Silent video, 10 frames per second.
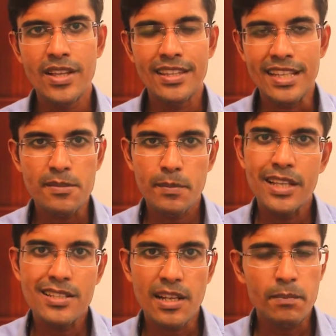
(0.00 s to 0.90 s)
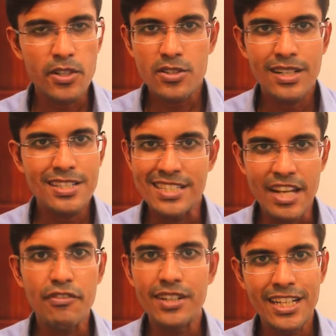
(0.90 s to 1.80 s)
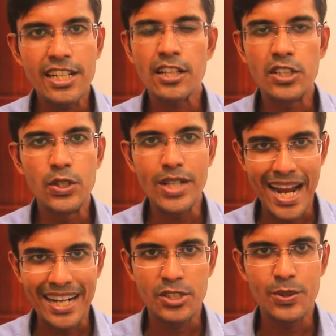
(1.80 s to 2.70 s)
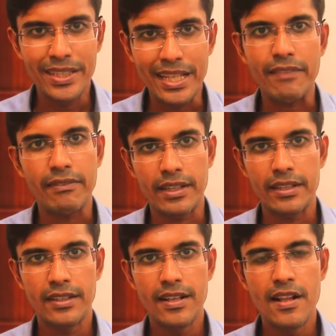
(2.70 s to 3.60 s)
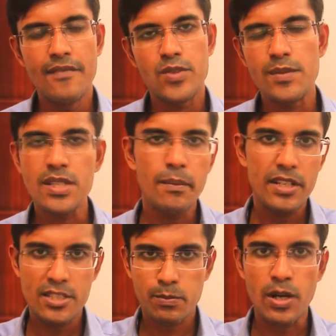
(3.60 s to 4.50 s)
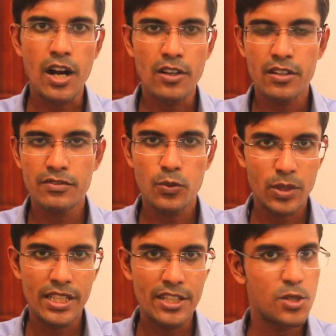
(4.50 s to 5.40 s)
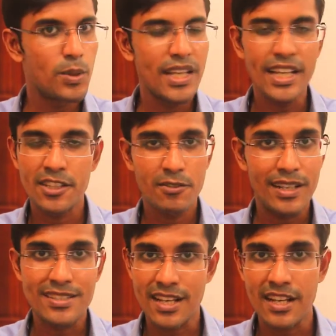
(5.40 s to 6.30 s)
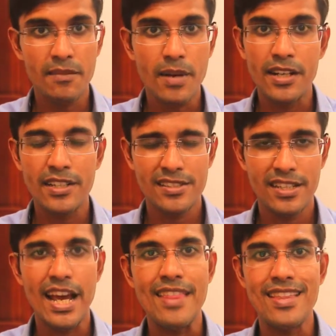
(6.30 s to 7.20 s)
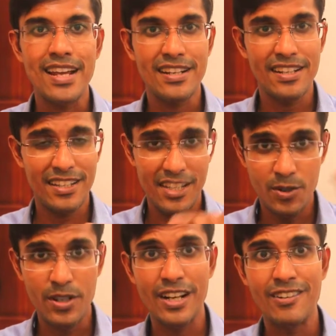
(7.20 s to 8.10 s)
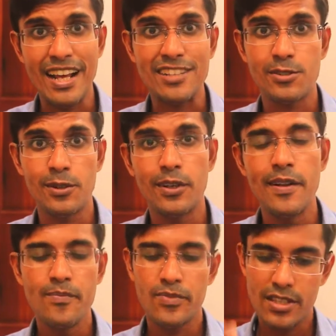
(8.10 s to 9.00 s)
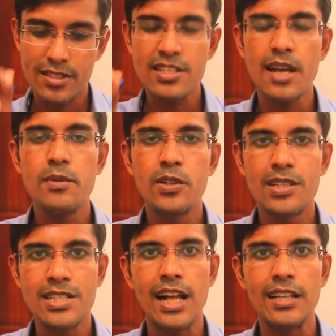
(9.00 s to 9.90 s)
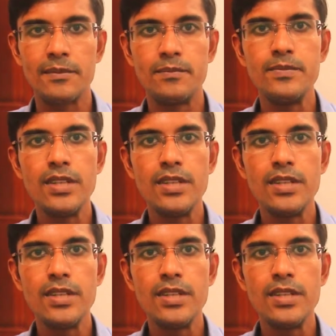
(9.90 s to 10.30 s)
this means that person is definitely not good at doing that thing. So if somebody is proud of what they're doing and they're excited about it, and then you're next to, this is the time you're going to tell him